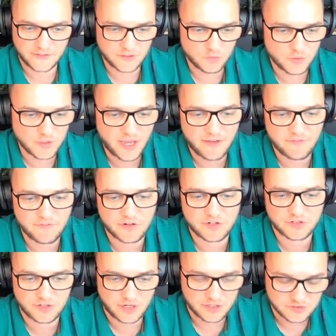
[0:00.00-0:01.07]
we have
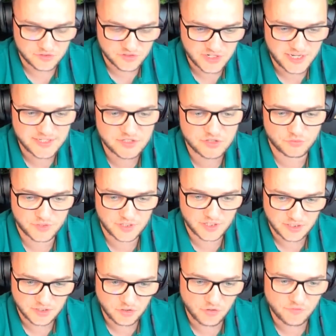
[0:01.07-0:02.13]
our chance to
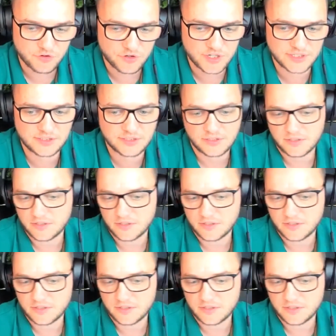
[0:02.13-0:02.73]
really go for it.